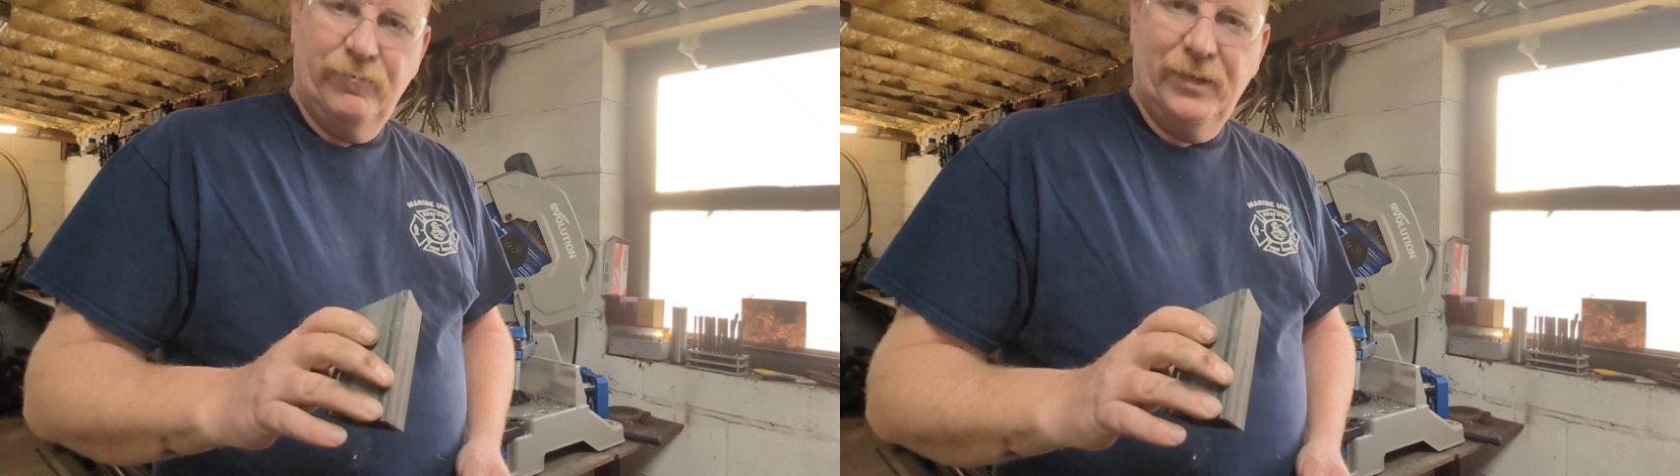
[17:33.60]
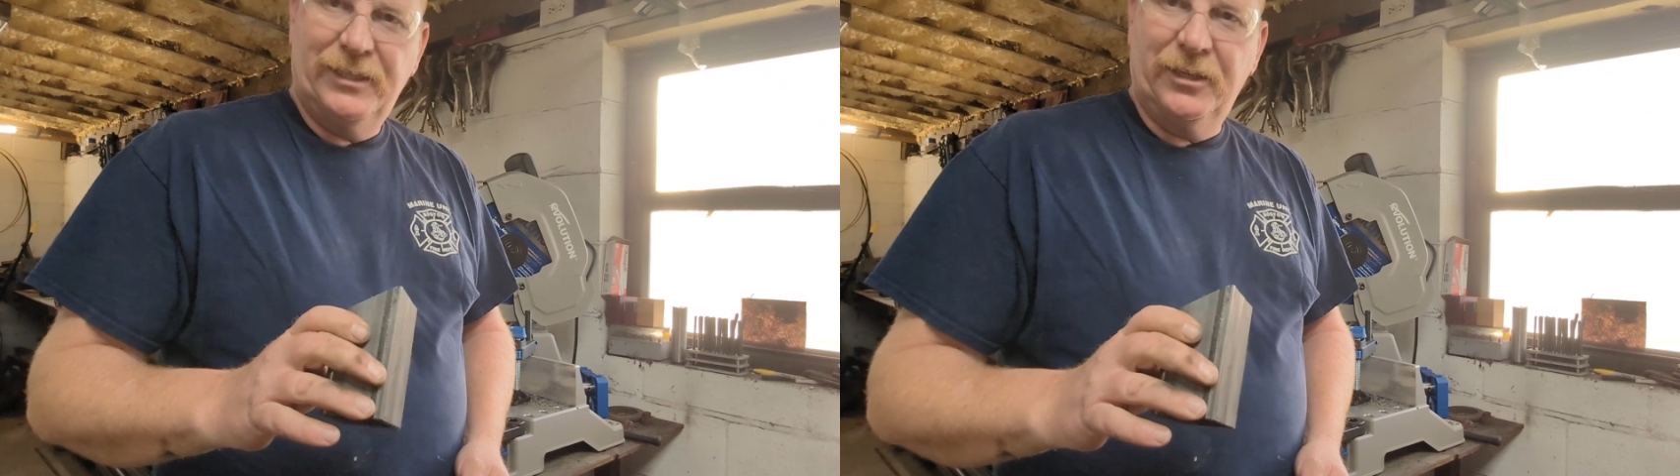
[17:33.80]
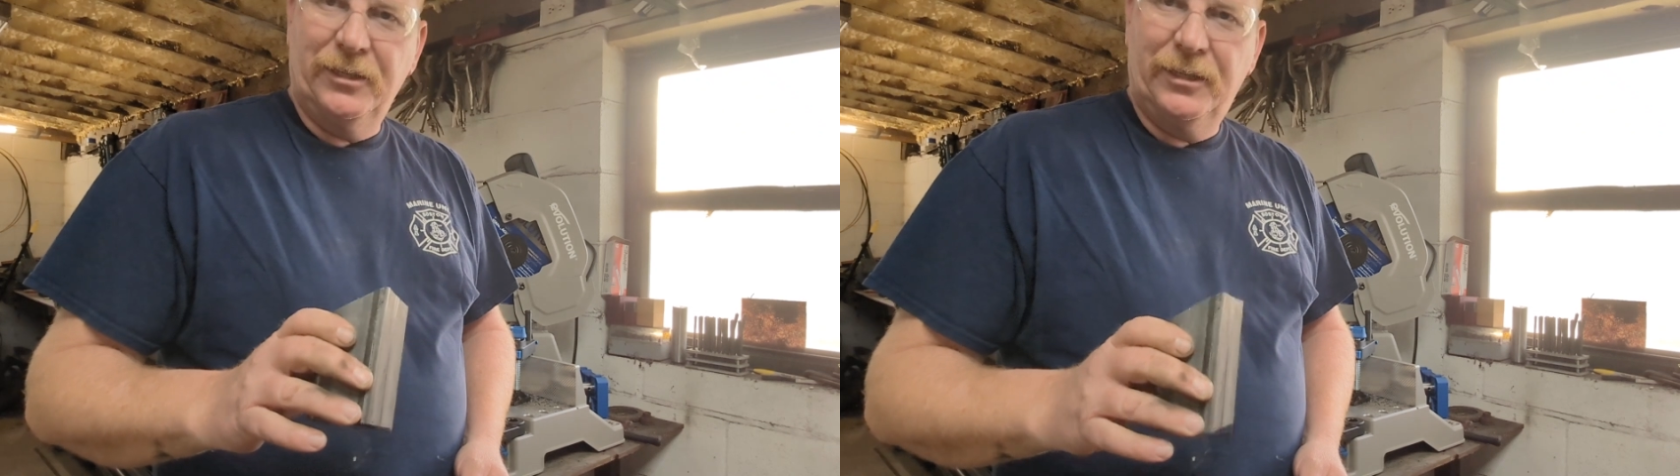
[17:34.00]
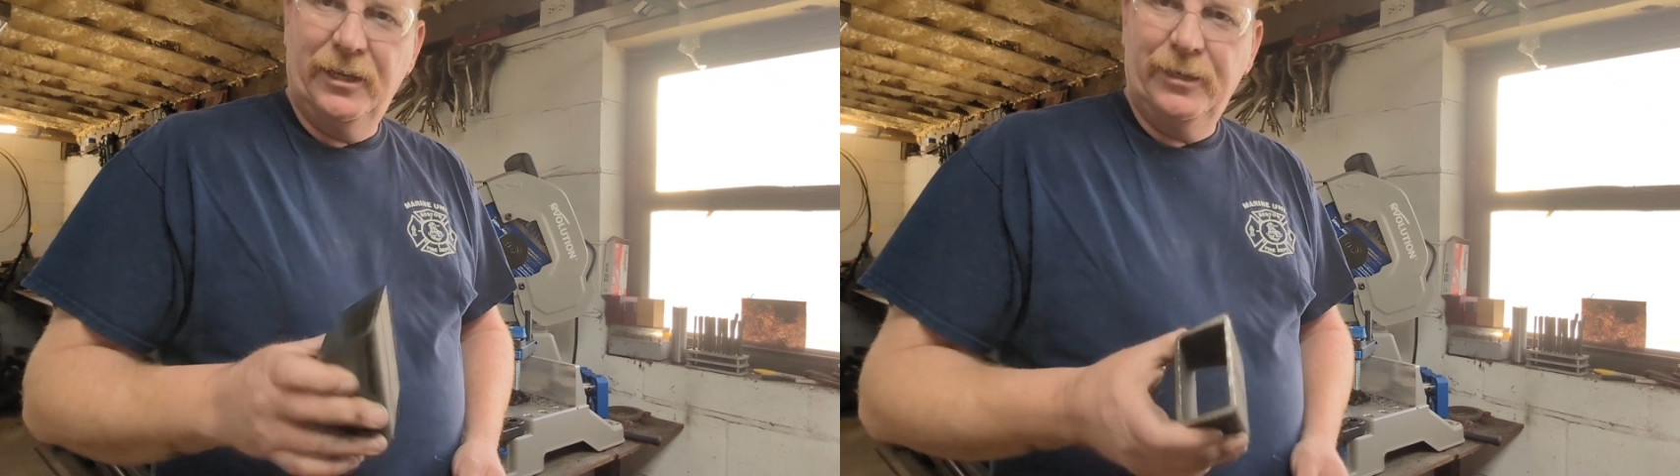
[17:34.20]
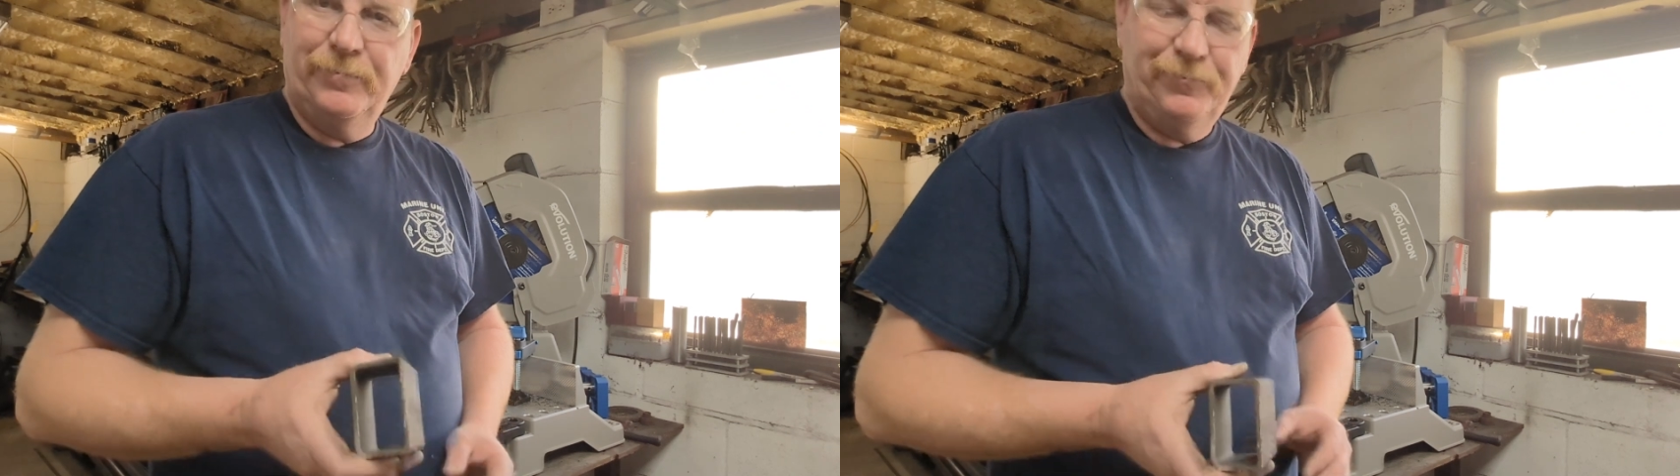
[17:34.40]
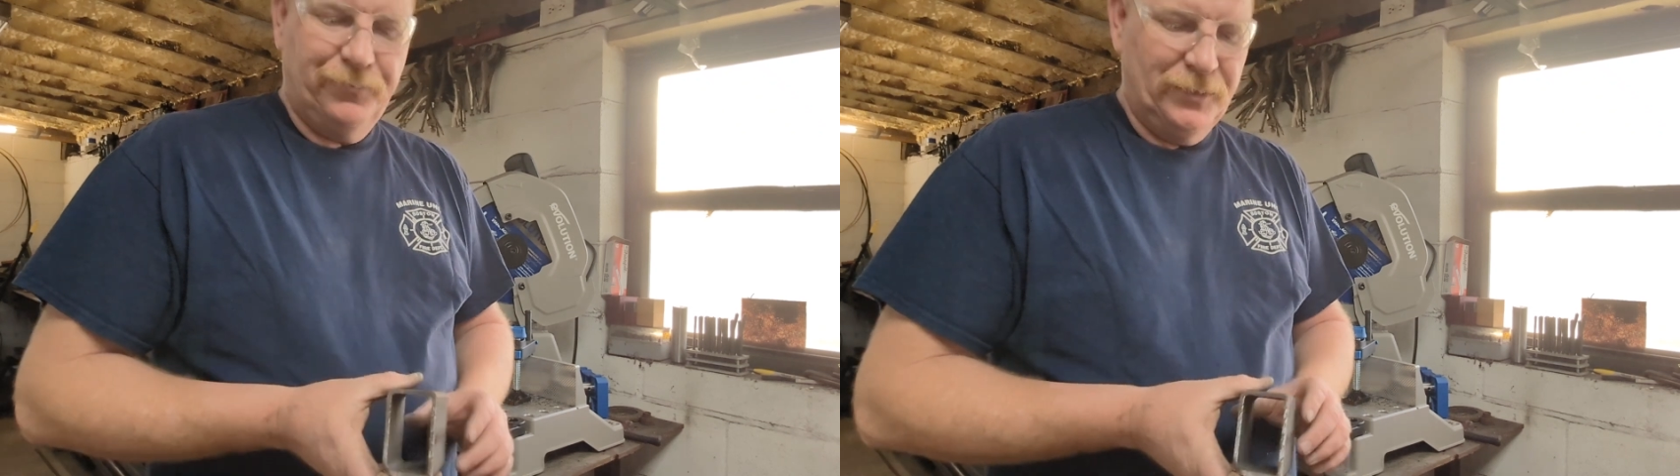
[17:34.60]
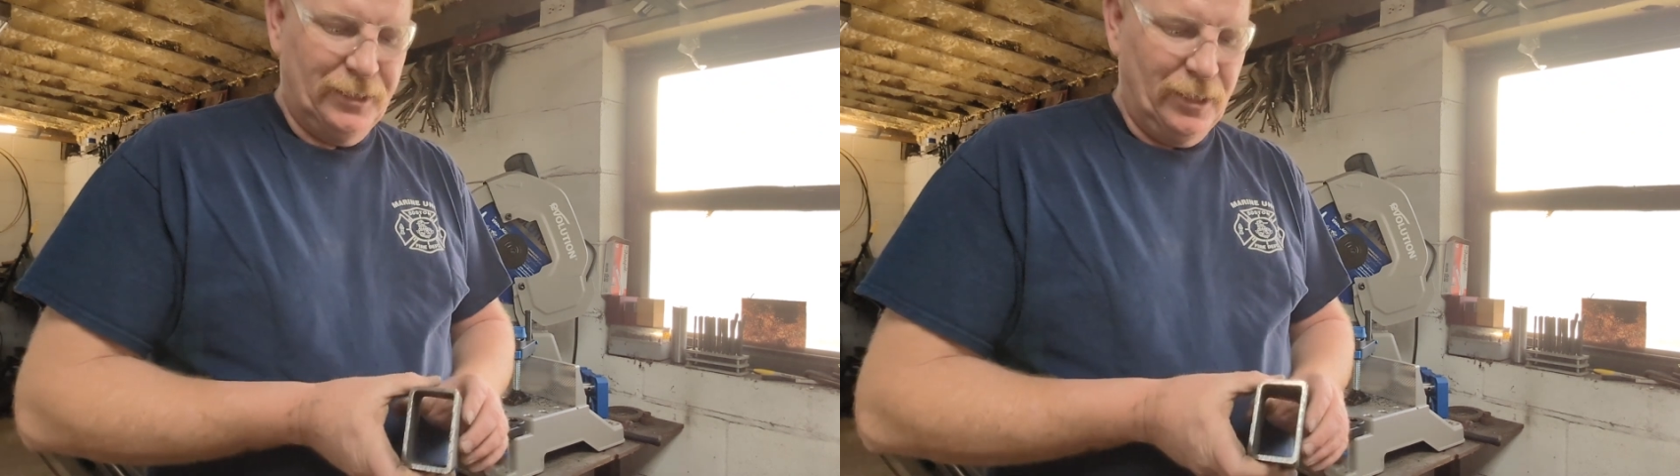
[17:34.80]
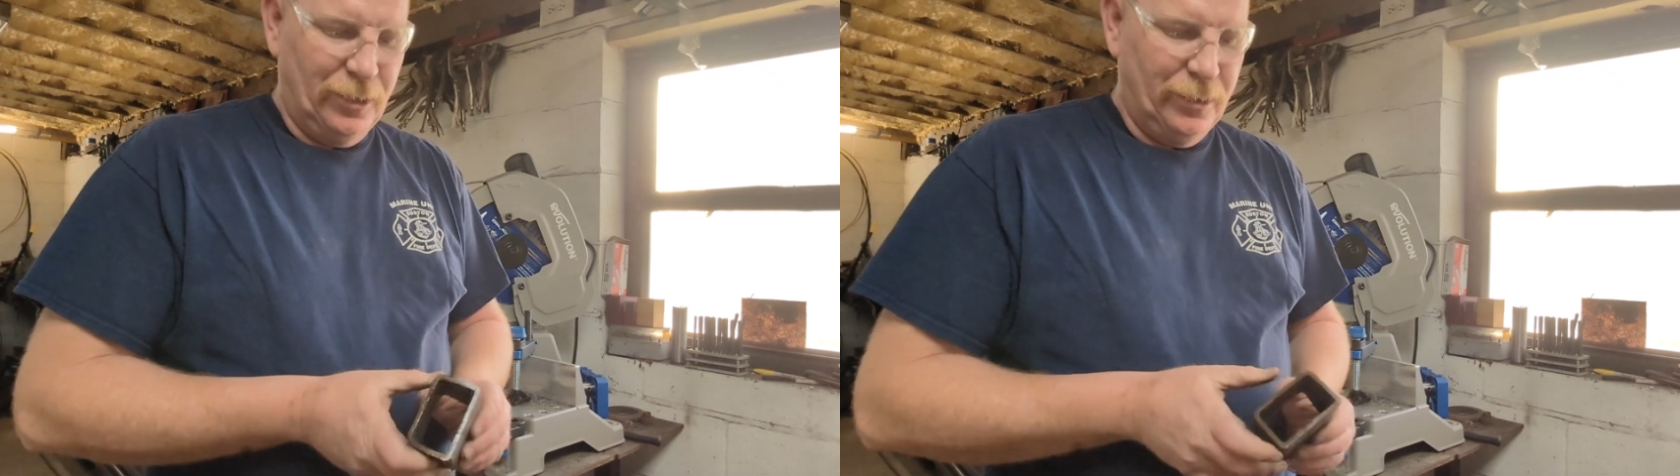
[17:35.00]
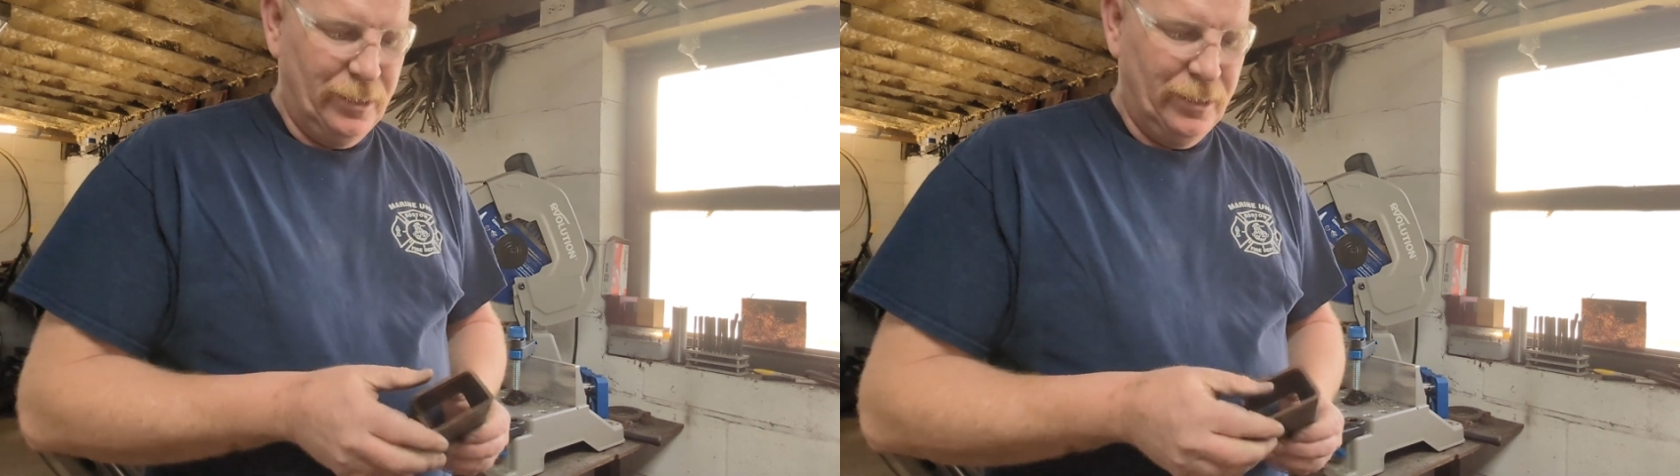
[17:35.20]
good cut. So